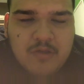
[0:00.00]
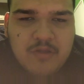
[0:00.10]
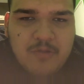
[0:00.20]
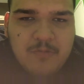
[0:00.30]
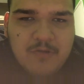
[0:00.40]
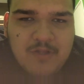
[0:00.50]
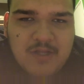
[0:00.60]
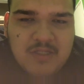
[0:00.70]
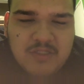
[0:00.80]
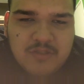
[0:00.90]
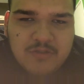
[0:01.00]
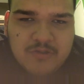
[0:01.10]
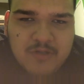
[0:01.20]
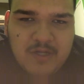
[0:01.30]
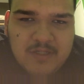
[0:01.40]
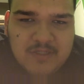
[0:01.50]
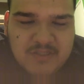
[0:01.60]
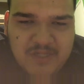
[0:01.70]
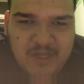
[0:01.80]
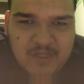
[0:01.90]
you realize you're trying to
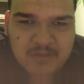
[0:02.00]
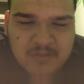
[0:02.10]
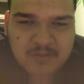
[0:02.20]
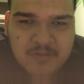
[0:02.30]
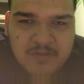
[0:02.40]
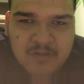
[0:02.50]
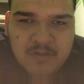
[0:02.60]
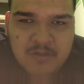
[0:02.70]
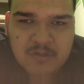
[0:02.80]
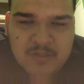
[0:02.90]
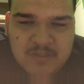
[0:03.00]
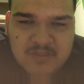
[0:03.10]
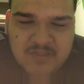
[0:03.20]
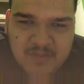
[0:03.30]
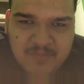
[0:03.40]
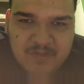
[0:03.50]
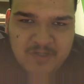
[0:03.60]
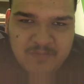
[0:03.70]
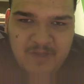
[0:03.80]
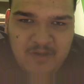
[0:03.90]
change something
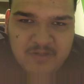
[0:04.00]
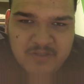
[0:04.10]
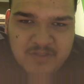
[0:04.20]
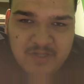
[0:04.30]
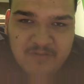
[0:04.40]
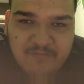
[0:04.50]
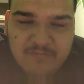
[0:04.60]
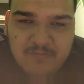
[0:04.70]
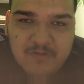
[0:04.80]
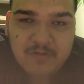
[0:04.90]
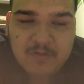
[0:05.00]
about yourself